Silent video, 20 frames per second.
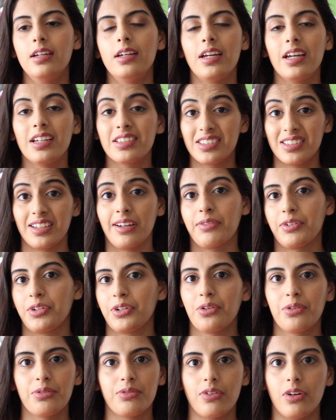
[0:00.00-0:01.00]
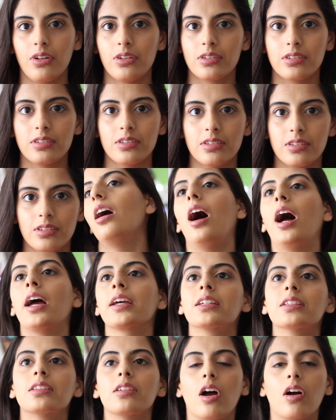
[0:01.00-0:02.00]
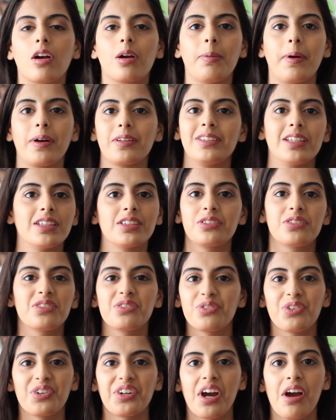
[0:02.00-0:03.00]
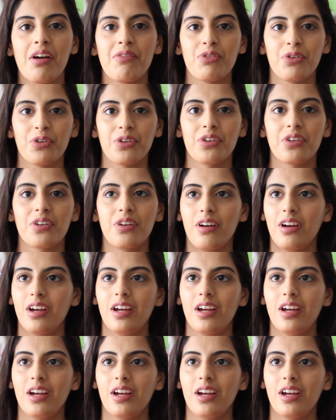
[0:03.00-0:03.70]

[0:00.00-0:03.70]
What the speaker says: it's never your fault. I could talk about this forever